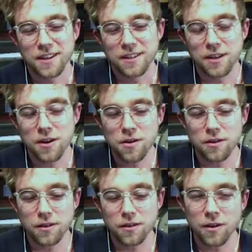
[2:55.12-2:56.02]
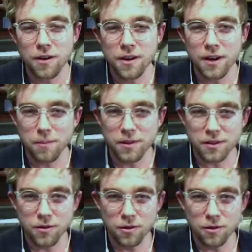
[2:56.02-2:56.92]
So growing up
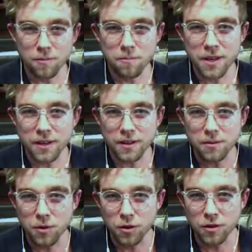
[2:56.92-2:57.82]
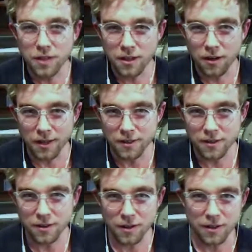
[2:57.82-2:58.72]
in school, being into music and not
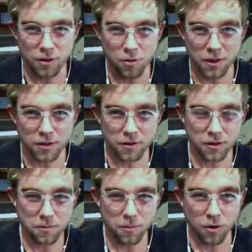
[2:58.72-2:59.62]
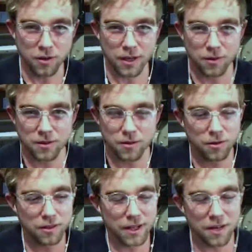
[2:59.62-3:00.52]
necessarily so much into sports, I was
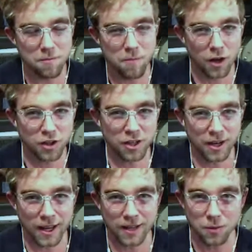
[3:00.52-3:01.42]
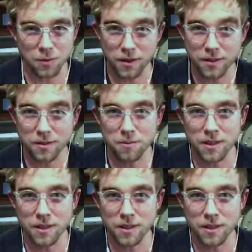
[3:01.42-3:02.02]
always kind of marginalized wanting to